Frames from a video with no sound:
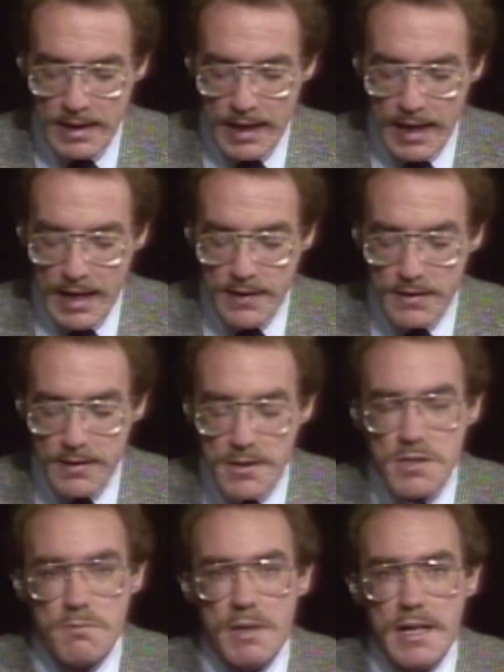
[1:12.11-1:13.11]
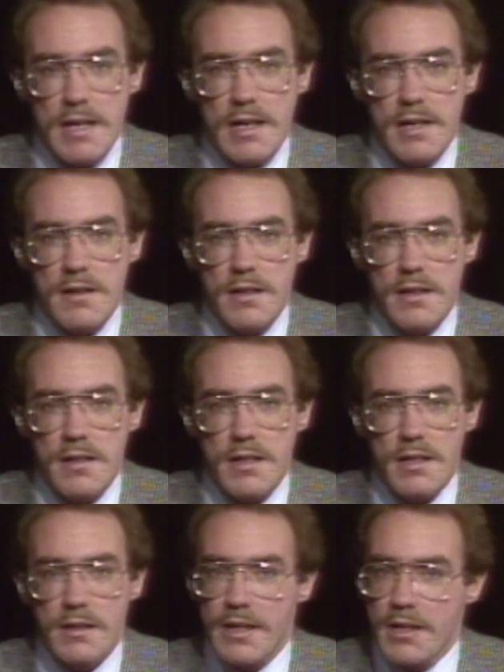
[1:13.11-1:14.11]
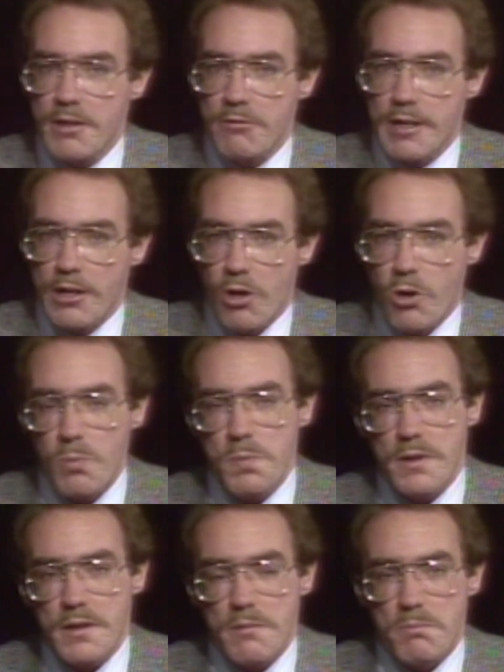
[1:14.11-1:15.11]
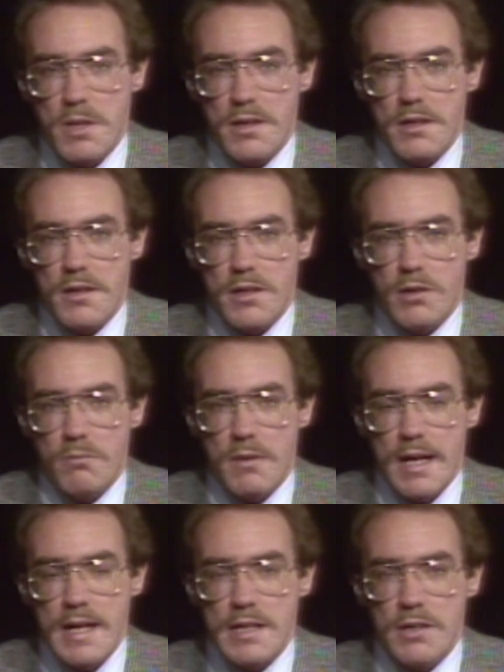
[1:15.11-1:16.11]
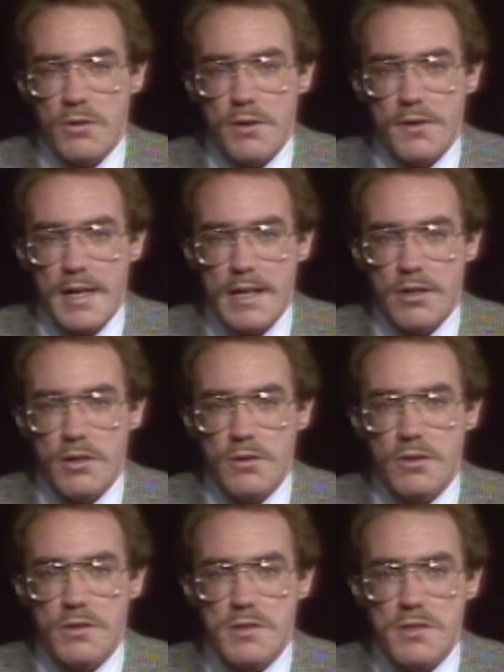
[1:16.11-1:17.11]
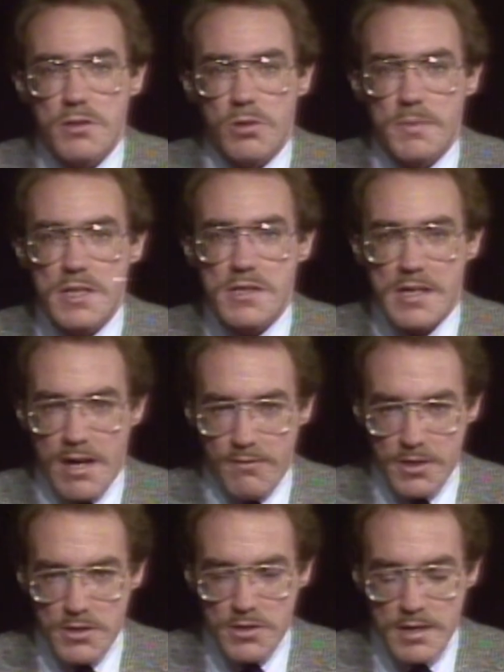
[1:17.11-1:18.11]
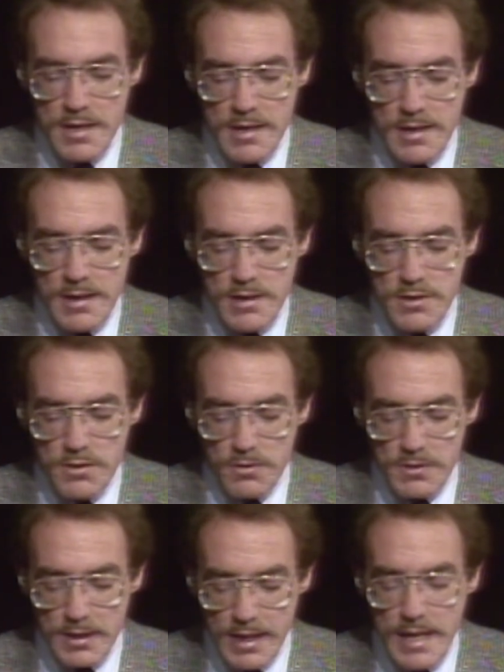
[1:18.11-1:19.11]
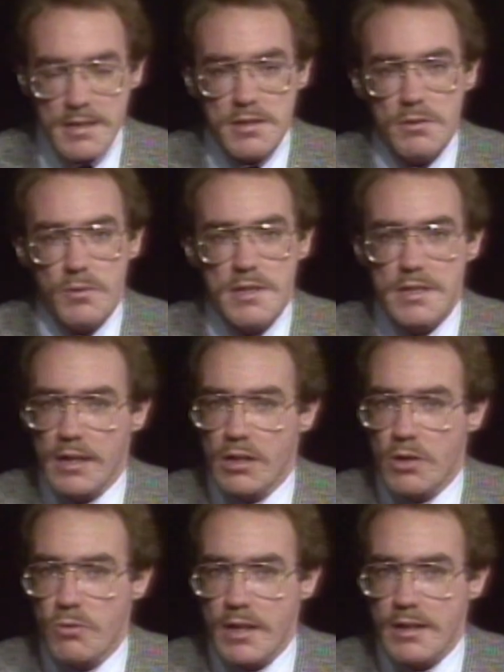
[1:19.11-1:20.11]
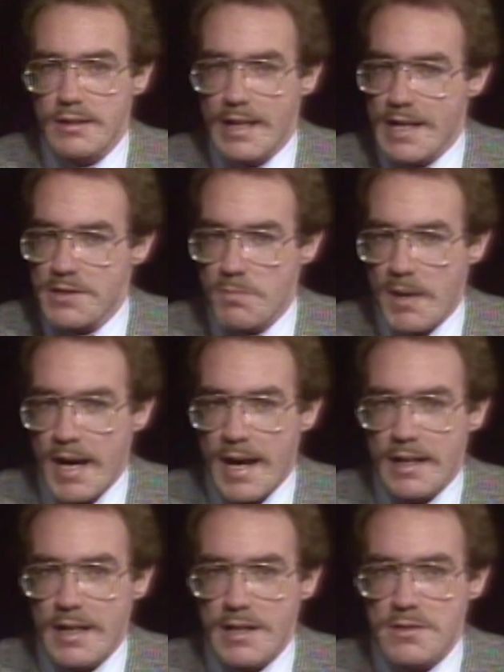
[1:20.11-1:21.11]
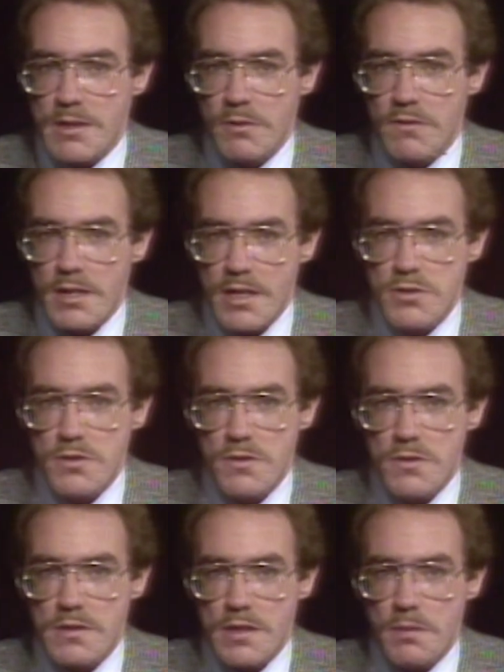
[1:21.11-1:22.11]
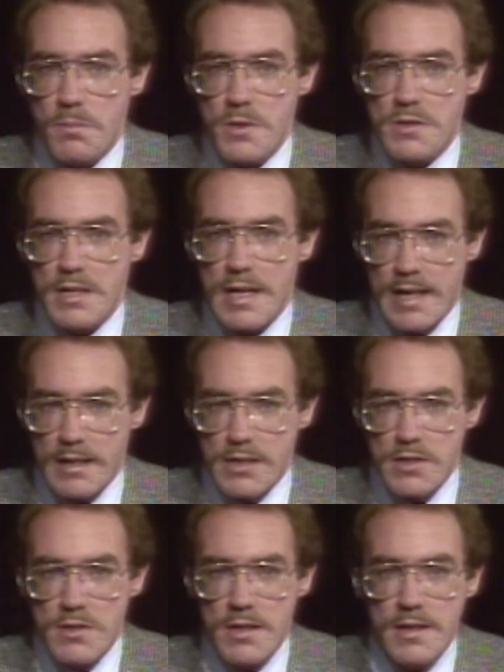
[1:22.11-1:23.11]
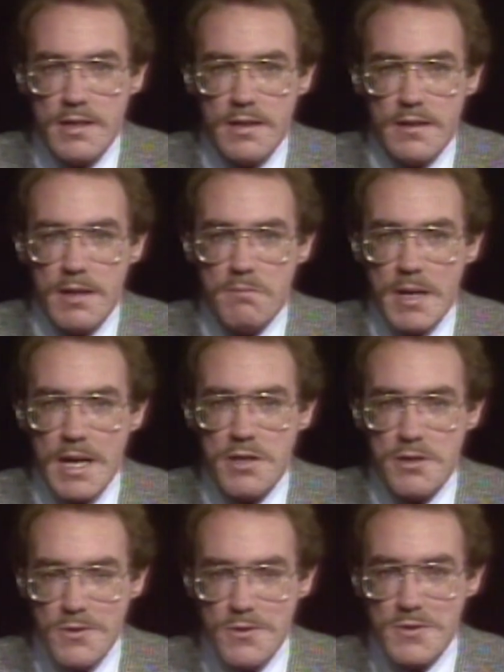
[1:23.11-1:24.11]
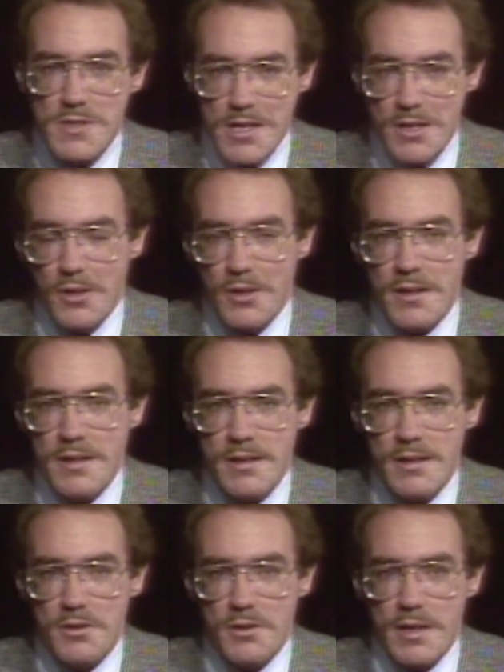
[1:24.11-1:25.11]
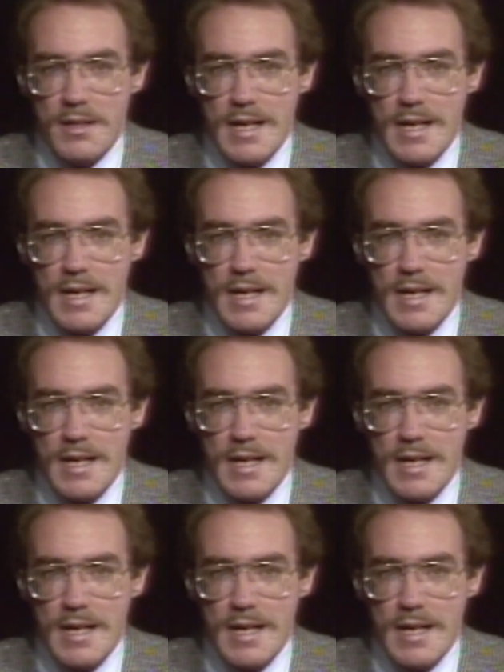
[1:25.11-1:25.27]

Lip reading: and the dismay and then the lingering hope that the Bunker Hill mine in North Idaho could still be salvaged. So tonight, we take a quick glance back at some of the issues and the personalities that made news here during